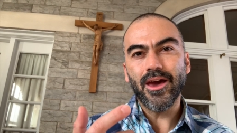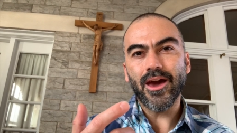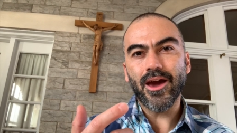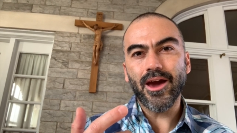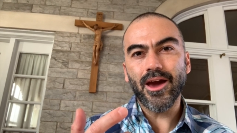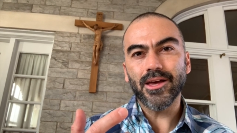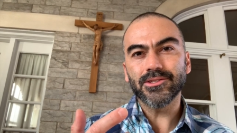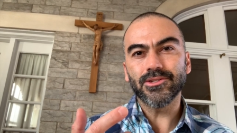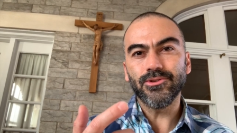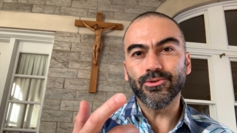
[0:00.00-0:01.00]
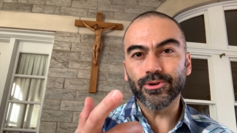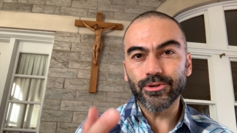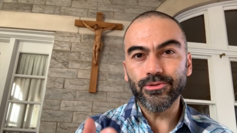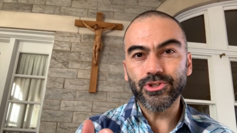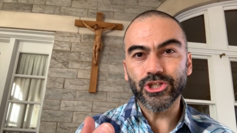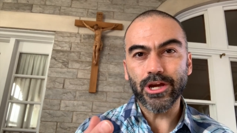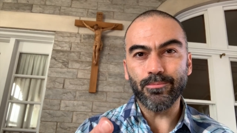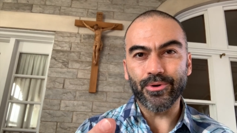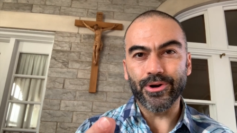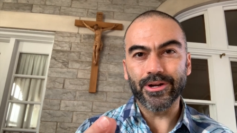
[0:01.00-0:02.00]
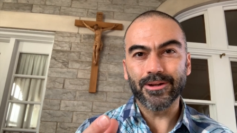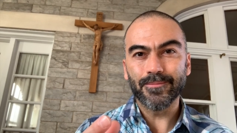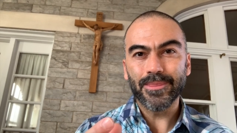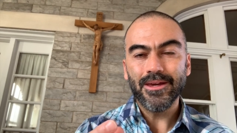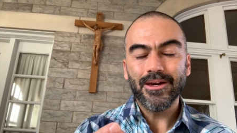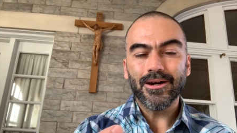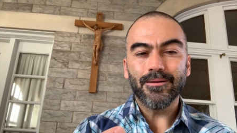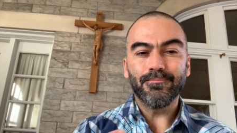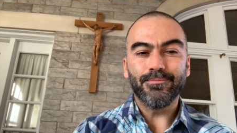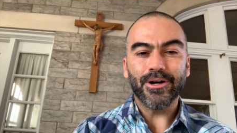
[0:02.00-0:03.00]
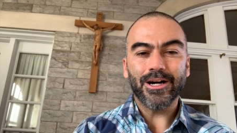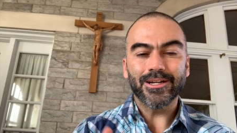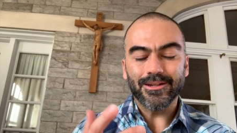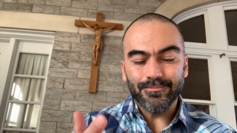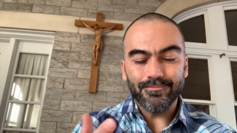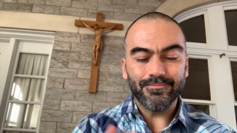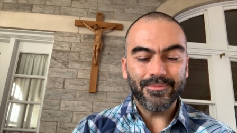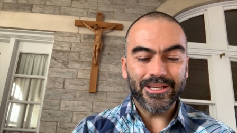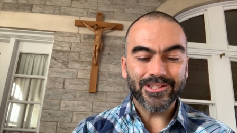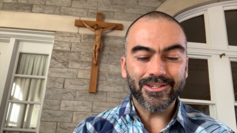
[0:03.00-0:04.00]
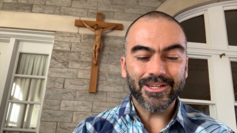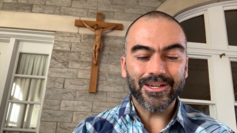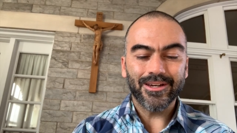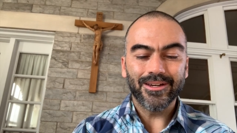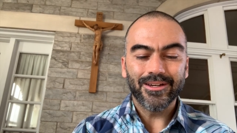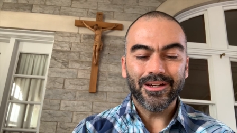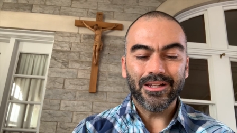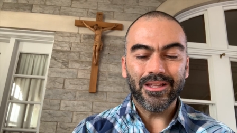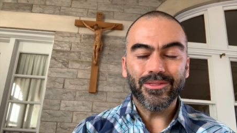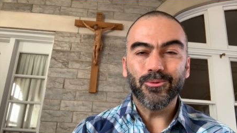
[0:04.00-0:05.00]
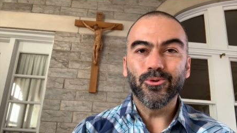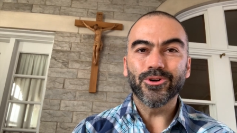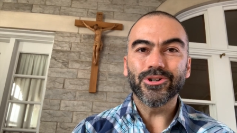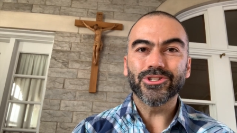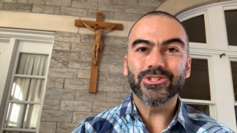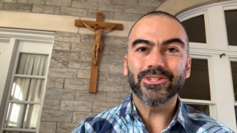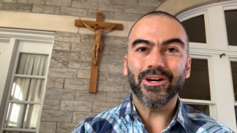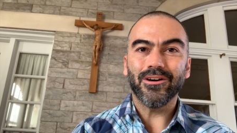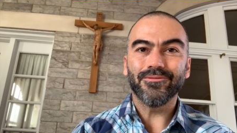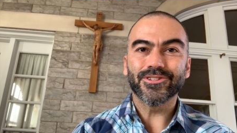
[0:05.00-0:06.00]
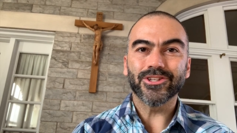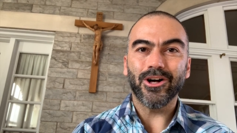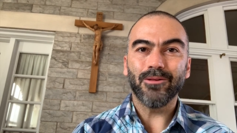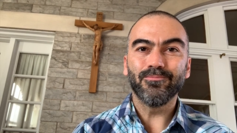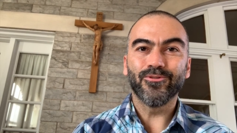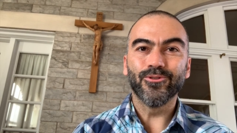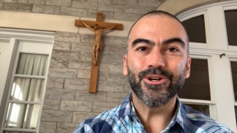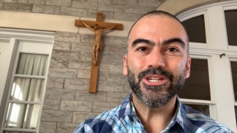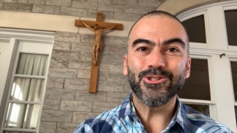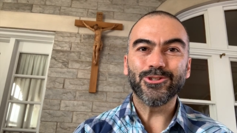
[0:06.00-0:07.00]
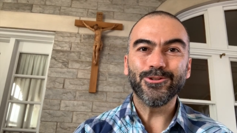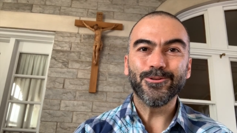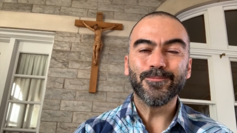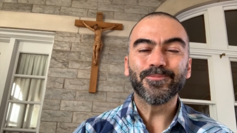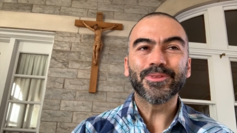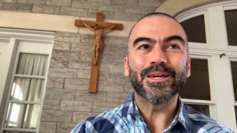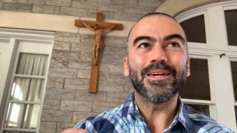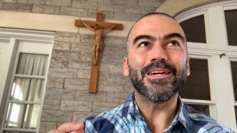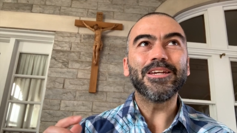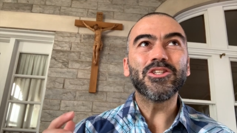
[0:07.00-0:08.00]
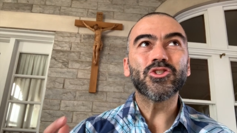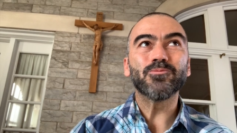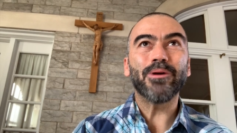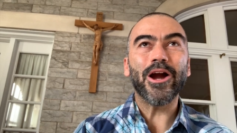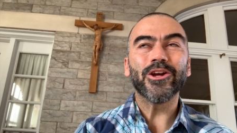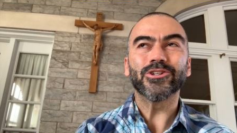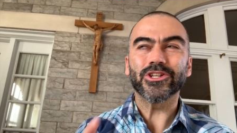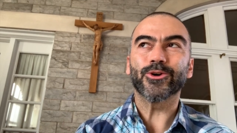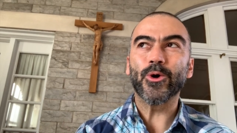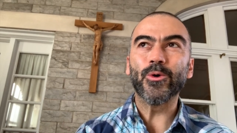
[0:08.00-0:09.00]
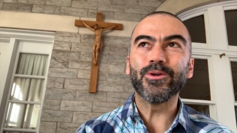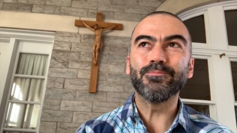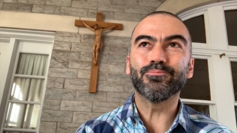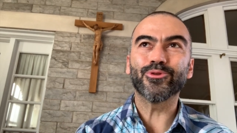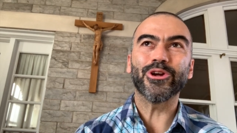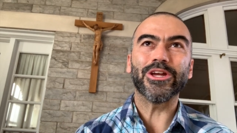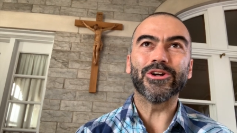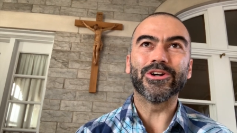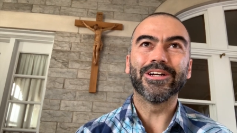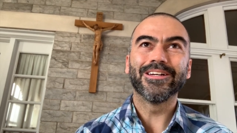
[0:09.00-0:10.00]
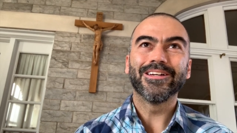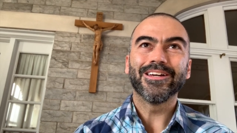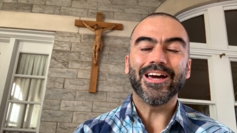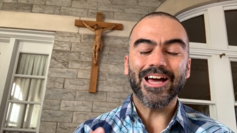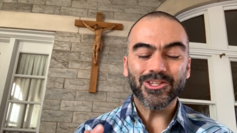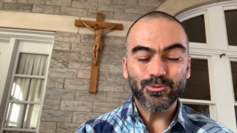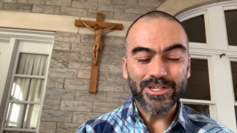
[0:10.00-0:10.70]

as your Good Shepherd. But let's gonna let the words of Psalm 42 inspires our own prayer as we